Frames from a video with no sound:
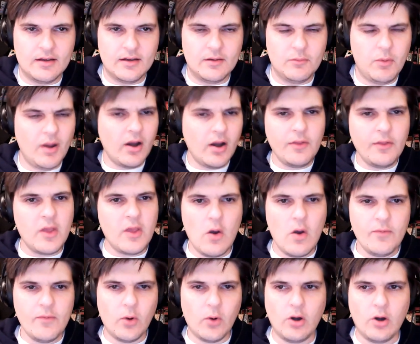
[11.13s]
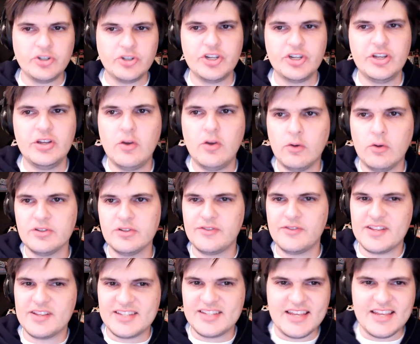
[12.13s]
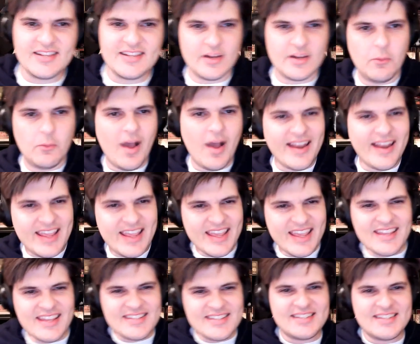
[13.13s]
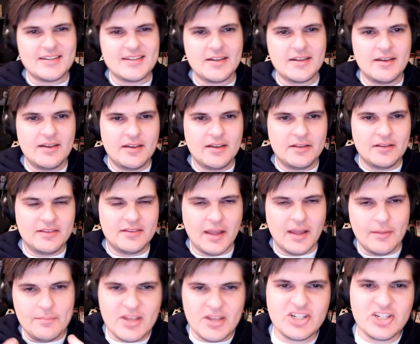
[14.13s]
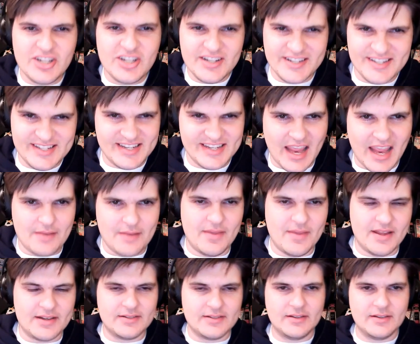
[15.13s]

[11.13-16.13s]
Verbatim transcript: what are the overarching goals for the season? What is the mission statement?